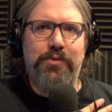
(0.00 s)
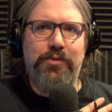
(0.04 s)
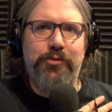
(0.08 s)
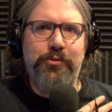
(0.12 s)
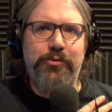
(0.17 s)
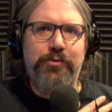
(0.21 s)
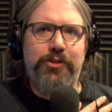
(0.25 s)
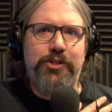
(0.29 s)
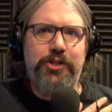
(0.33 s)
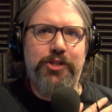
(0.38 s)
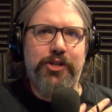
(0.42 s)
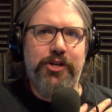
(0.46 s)

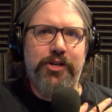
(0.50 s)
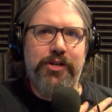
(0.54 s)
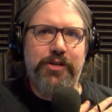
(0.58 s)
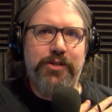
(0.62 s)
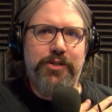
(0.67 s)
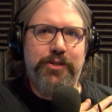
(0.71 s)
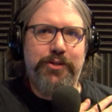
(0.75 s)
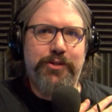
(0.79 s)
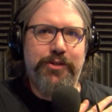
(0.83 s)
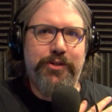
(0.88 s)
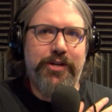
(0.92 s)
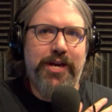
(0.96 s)
lucha
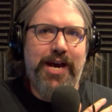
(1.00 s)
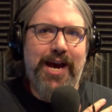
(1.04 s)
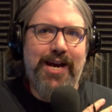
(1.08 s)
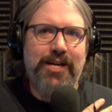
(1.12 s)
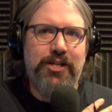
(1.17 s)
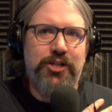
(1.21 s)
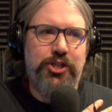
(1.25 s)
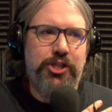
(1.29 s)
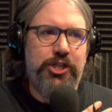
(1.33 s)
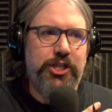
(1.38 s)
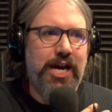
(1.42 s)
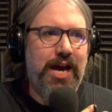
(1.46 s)

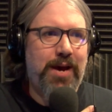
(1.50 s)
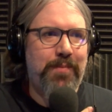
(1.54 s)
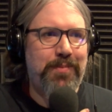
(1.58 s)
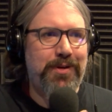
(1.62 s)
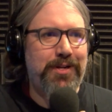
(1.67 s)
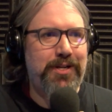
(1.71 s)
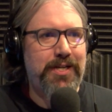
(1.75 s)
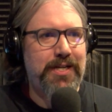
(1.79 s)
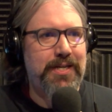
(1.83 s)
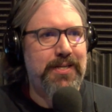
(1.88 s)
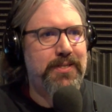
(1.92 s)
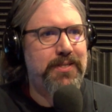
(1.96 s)
slash
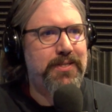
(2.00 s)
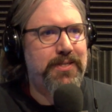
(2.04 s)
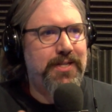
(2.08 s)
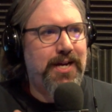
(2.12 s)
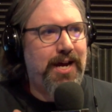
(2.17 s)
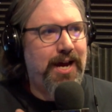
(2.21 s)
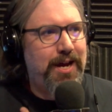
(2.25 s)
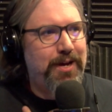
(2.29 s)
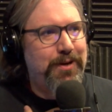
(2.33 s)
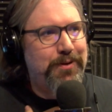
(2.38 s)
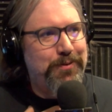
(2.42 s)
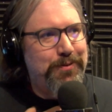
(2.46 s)
Japanese
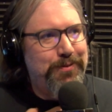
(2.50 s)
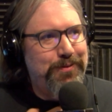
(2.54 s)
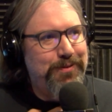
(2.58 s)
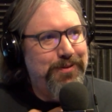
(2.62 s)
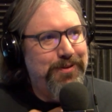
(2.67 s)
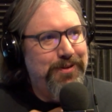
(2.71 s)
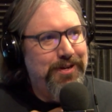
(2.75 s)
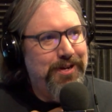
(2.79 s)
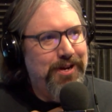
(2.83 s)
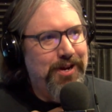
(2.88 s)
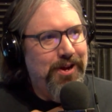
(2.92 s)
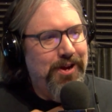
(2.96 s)
style.
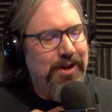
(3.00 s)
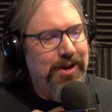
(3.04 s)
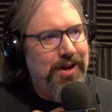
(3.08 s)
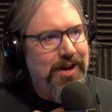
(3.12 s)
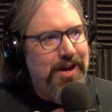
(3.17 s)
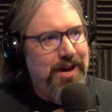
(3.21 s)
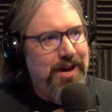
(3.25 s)
It's